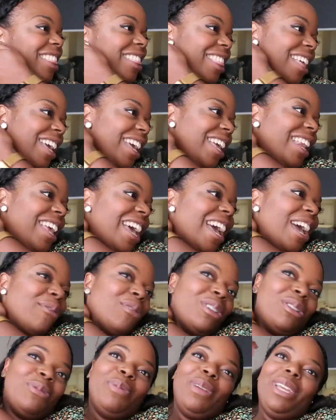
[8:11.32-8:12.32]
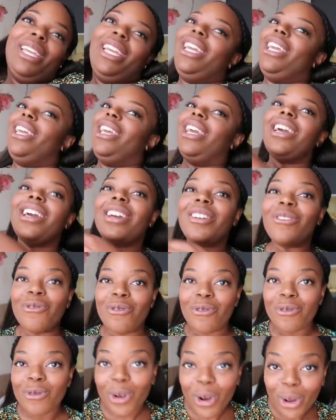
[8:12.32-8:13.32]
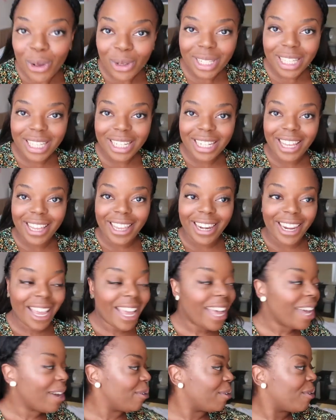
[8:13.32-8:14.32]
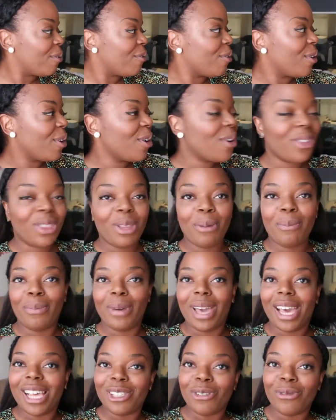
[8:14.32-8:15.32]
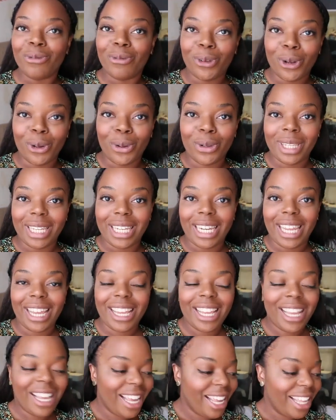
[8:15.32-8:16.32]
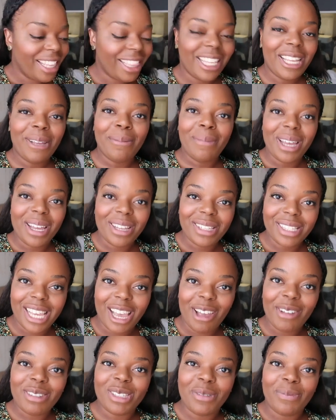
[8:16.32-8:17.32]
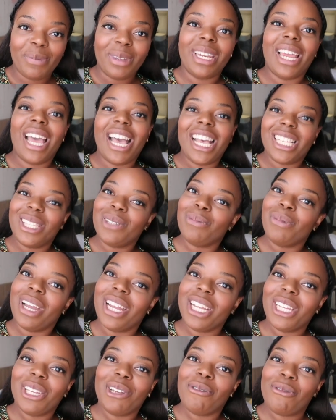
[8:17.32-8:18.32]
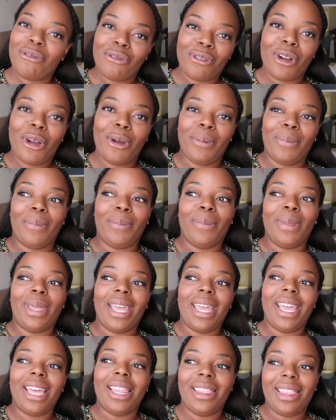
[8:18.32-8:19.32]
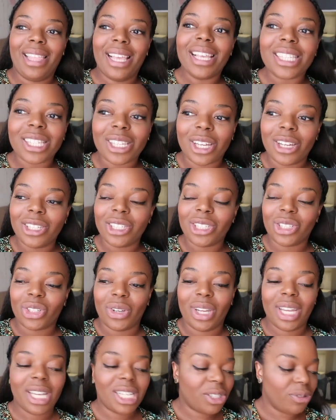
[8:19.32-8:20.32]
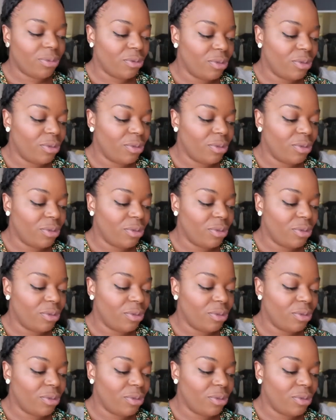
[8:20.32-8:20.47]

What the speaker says: then I would be rolling in it. I would throw it on the bed and roll in it. The amount of times I've been asked where are you from in this country is